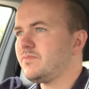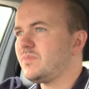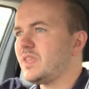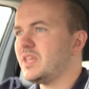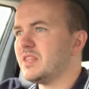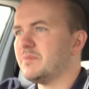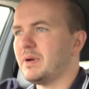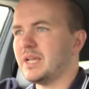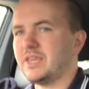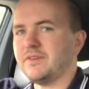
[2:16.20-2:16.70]

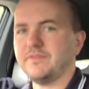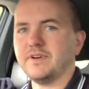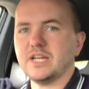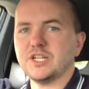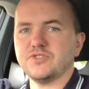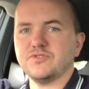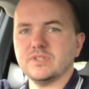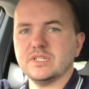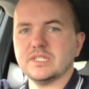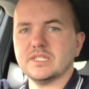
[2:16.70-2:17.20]
the
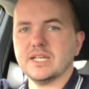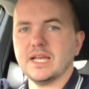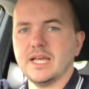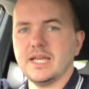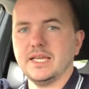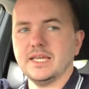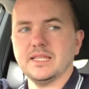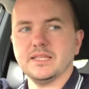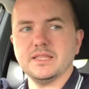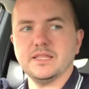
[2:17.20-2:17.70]
manufacturers say
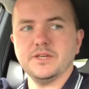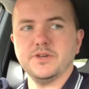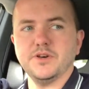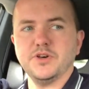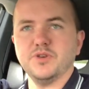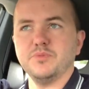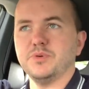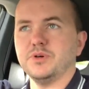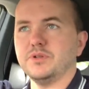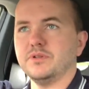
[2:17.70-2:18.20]
the
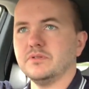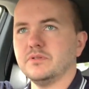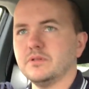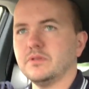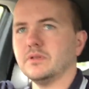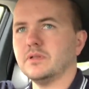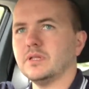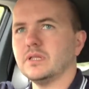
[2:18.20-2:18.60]
urban